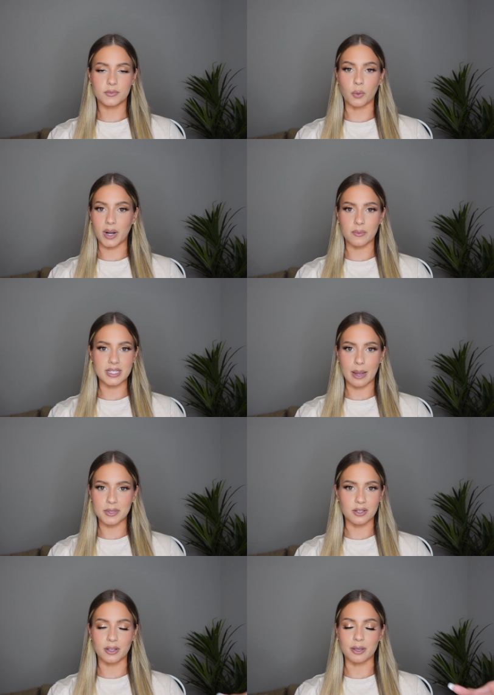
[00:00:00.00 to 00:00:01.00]
the wedding was
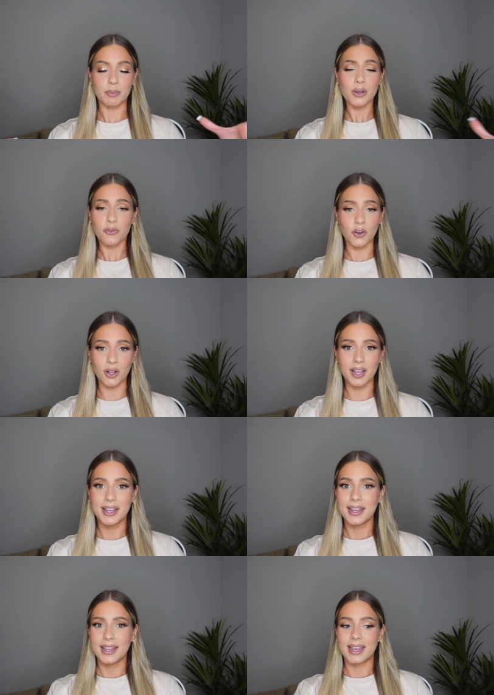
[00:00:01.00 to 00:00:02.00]
absolutely beautiful
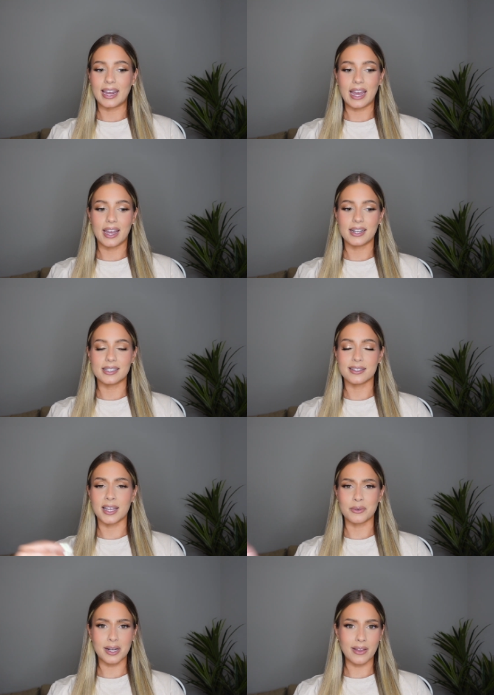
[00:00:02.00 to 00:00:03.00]
and
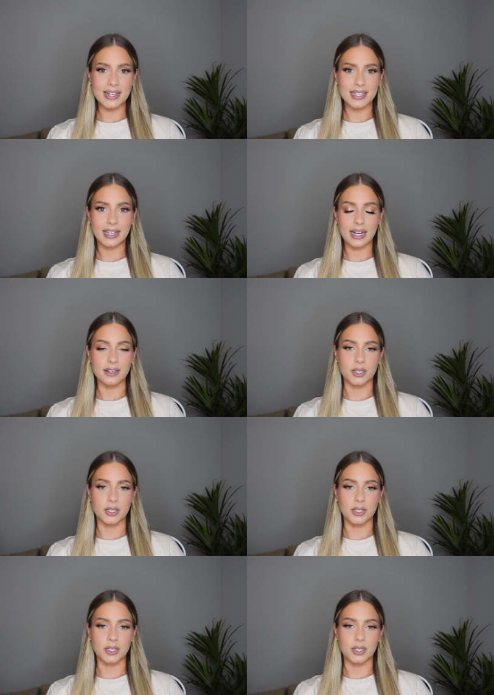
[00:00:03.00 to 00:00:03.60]
that was our last night there.